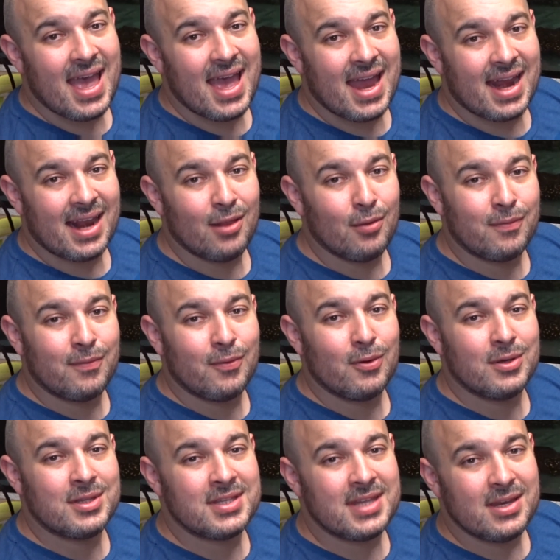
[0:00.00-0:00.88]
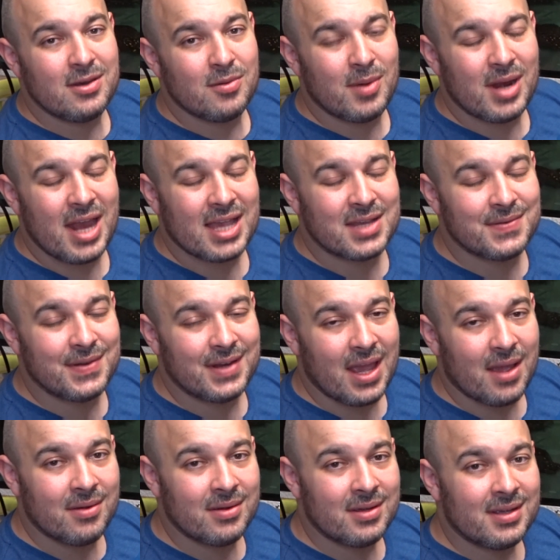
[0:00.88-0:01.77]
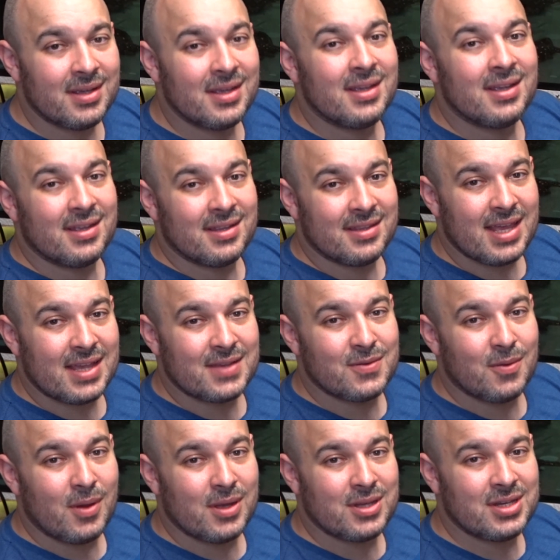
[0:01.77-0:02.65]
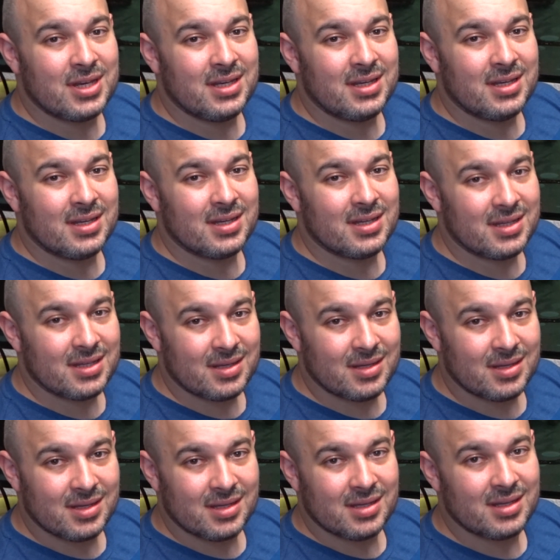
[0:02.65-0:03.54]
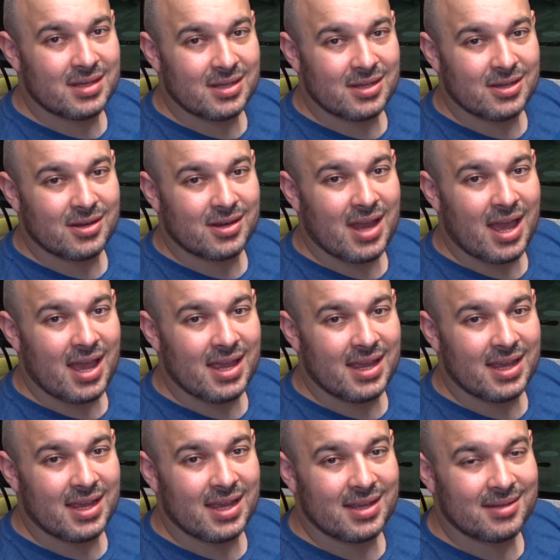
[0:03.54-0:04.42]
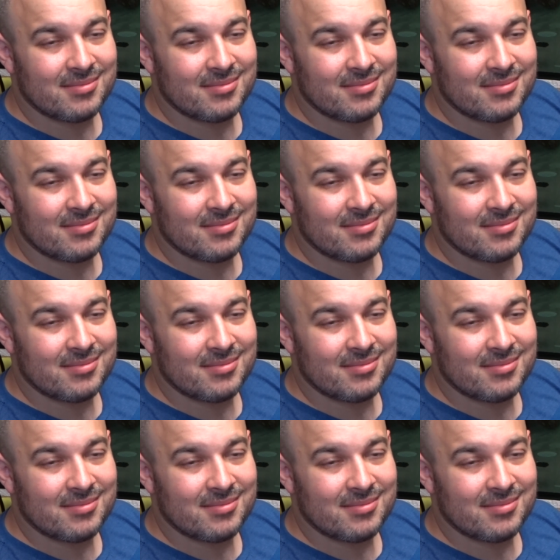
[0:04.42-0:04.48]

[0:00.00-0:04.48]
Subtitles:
and I look forward to seeing you in my next video. Thanks for watching. Good night.